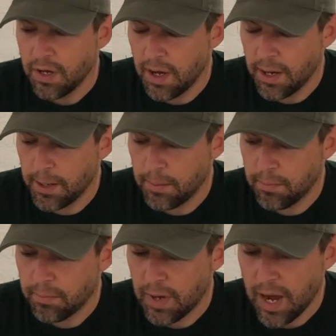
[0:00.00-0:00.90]

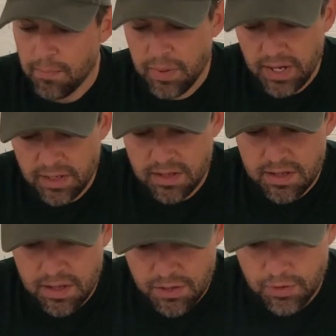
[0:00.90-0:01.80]
I
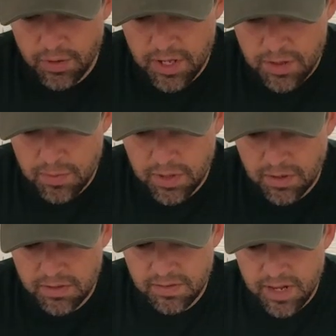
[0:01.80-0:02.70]
picked the 30th
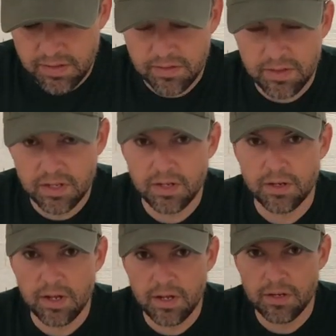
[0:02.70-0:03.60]
because that's
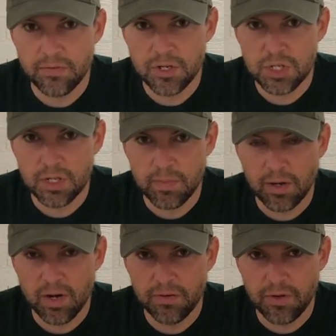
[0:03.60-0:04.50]
the division that my
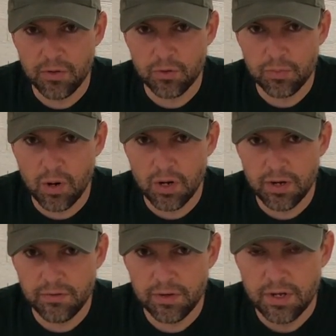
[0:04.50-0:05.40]
grandfather was part
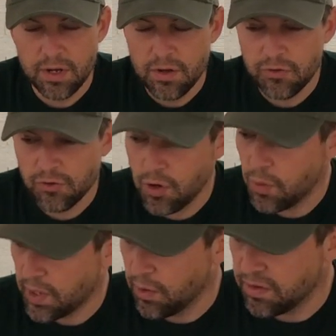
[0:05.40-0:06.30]
of. So
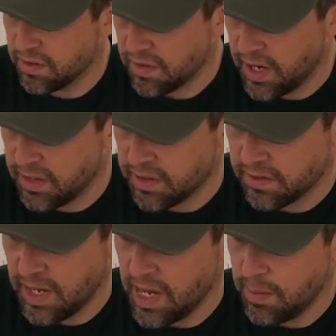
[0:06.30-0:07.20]
when I was designing this
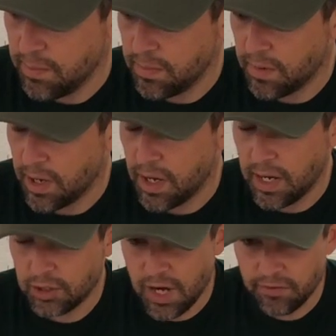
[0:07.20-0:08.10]
game,
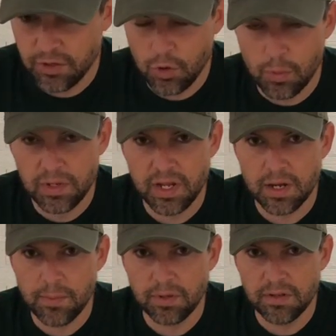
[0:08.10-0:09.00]
I traveled to Normandy a
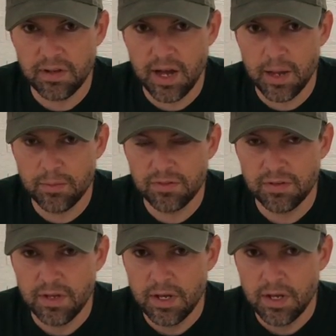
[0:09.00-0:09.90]
couple of times.
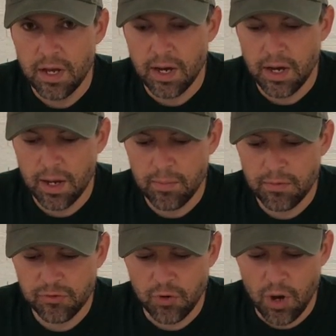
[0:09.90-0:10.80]

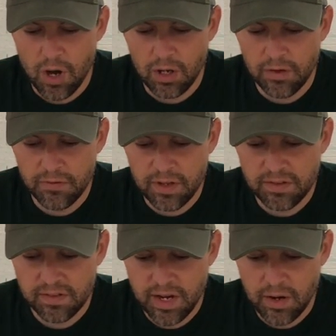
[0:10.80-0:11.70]
So all of
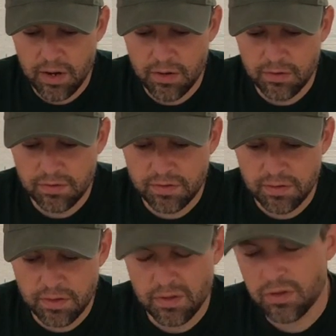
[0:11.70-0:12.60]
these scenarios,
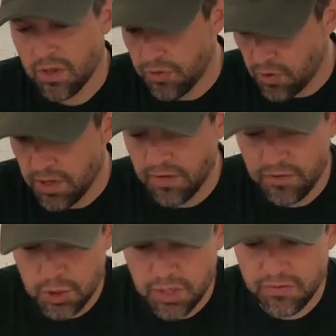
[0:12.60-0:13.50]
the 30th
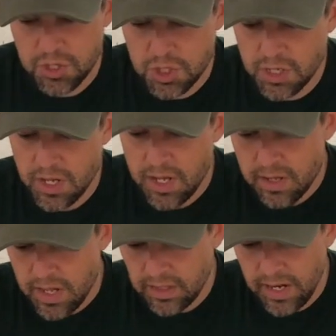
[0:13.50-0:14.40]
Infantry Division,
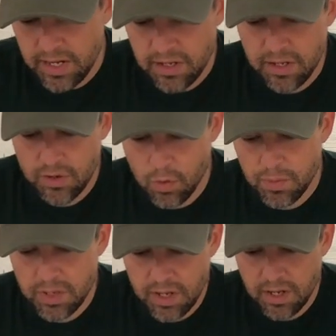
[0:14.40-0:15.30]
they landed in
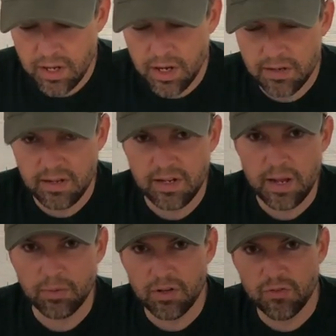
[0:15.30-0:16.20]
Normandy
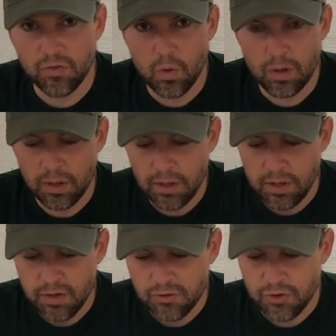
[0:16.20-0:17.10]
D-Day +4.
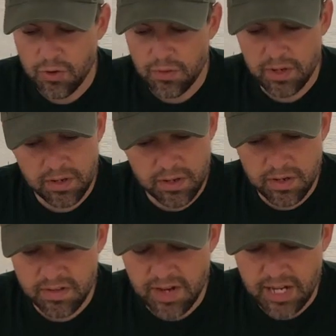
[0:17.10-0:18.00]
So it
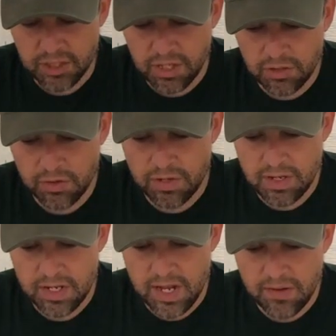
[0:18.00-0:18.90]
doesn't actually include the
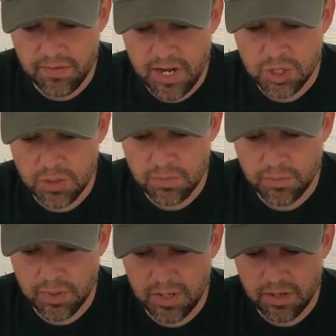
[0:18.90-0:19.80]
D-Day invasion,
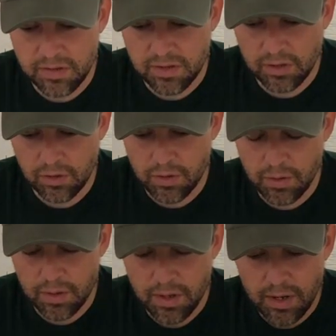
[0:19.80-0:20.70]
but it does
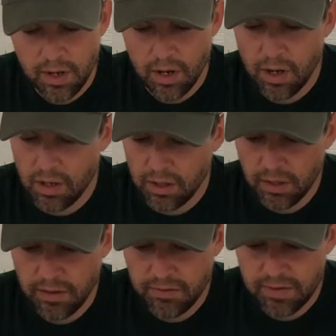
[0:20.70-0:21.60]
include
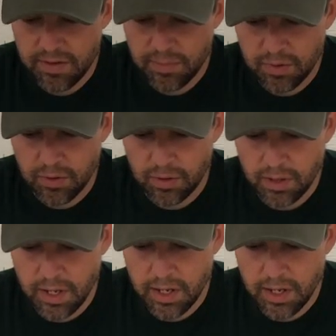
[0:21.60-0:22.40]
all of the typical